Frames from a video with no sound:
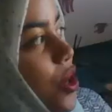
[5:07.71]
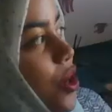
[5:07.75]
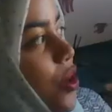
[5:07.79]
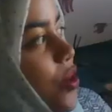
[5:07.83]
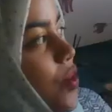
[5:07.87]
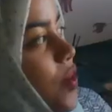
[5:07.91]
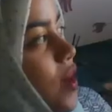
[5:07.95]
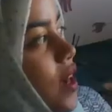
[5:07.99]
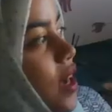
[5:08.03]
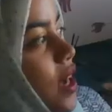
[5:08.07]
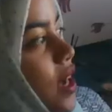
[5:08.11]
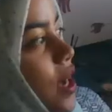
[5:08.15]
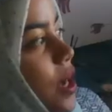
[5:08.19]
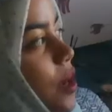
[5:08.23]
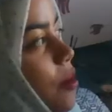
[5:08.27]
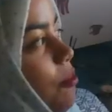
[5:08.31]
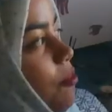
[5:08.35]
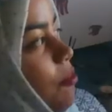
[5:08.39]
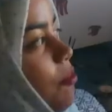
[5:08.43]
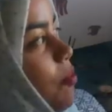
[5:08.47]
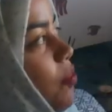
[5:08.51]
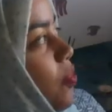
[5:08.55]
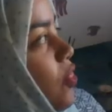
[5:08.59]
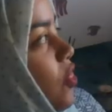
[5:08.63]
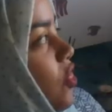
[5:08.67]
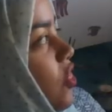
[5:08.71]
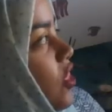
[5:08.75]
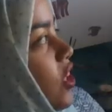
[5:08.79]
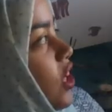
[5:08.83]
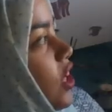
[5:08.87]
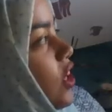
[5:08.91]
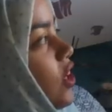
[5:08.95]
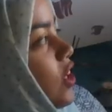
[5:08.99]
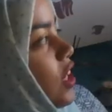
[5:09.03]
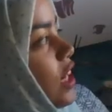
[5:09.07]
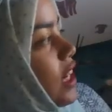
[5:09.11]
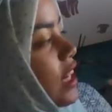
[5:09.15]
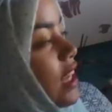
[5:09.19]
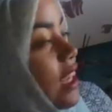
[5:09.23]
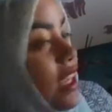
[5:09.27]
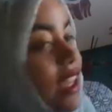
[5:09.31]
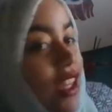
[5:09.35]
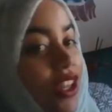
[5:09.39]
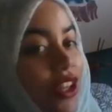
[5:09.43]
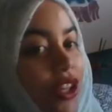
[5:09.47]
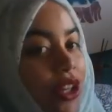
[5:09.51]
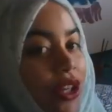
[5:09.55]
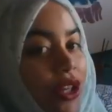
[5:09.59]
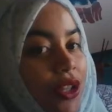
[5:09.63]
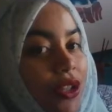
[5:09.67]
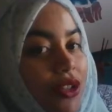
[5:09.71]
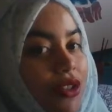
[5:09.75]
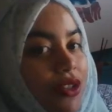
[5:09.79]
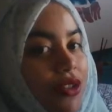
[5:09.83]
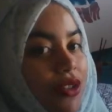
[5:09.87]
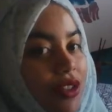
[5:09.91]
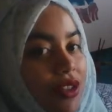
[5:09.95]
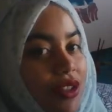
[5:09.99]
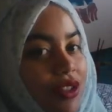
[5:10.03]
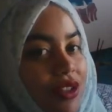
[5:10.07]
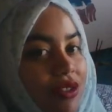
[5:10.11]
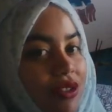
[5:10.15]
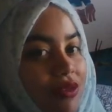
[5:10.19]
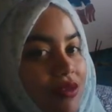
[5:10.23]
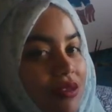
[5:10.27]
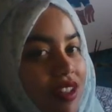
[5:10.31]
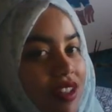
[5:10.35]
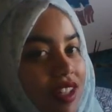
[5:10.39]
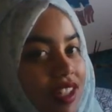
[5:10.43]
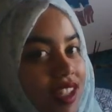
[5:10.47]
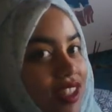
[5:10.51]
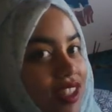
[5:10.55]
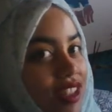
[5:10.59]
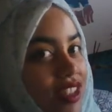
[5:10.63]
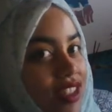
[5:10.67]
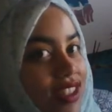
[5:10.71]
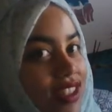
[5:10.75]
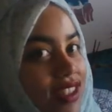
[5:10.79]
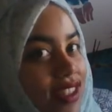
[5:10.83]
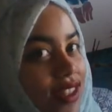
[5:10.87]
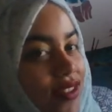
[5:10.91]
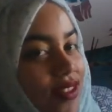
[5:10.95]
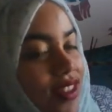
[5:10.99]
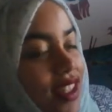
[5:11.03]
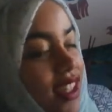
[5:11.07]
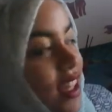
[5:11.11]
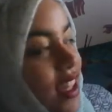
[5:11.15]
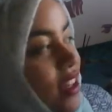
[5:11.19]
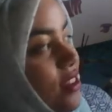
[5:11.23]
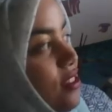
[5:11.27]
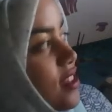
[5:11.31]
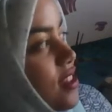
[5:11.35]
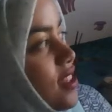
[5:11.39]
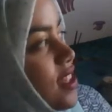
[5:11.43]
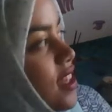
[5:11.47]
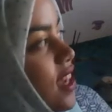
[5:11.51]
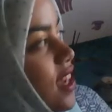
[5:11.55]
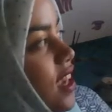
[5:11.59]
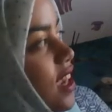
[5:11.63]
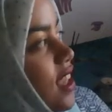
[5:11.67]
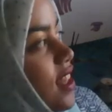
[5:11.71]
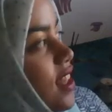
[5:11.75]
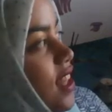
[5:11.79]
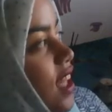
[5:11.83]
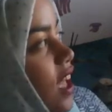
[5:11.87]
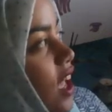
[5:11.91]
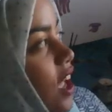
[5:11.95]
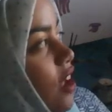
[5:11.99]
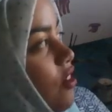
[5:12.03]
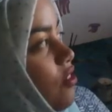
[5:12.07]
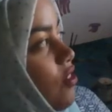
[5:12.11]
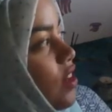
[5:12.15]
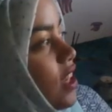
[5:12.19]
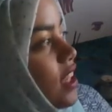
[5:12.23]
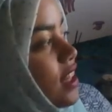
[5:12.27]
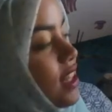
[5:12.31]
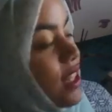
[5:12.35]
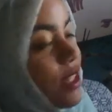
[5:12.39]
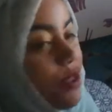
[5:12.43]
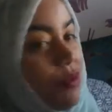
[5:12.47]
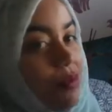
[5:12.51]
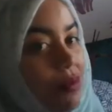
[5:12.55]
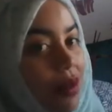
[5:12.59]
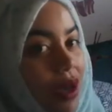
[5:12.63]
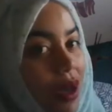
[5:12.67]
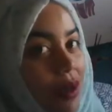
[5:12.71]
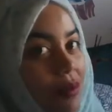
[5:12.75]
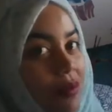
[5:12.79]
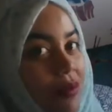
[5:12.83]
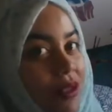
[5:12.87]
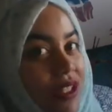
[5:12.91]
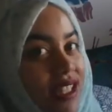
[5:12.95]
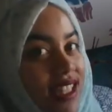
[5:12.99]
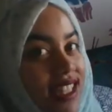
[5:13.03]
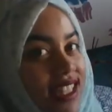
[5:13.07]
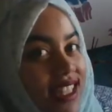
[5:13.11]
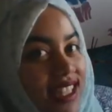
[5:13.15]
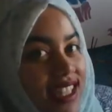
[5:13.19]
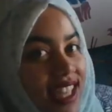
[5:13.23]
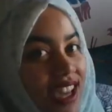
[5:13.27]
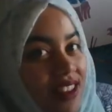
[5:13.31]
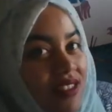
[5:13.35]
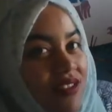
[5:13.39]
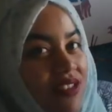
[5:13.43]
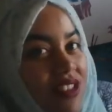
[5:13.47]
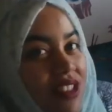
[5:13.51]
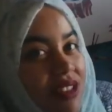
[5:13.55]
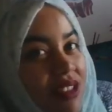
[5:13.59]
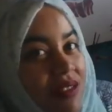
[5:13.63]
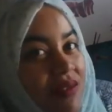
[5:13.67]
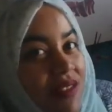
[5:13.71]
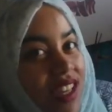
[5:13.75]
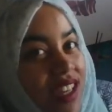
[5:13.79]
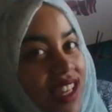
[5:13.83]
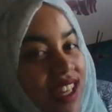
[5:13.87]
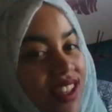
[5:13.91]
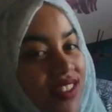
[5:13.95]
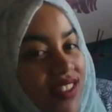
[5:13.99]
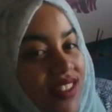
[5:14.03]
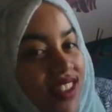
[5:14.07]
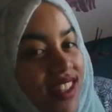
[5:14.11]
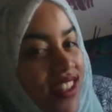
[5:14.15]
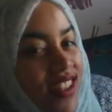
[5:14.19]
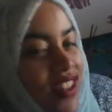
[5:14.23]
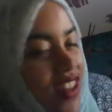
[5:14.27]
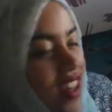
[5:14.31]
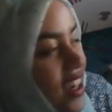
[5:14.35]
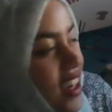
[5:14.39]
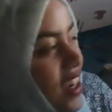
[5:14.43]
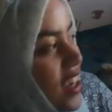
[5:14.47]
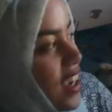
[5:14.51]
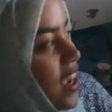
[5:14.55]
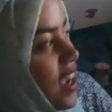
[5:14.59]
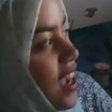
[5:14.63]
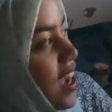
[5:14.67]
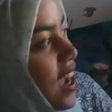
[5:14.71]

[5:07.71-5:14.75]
So, they are like construction workers or something outside. They have like these pipes and stuff on the back of the truck.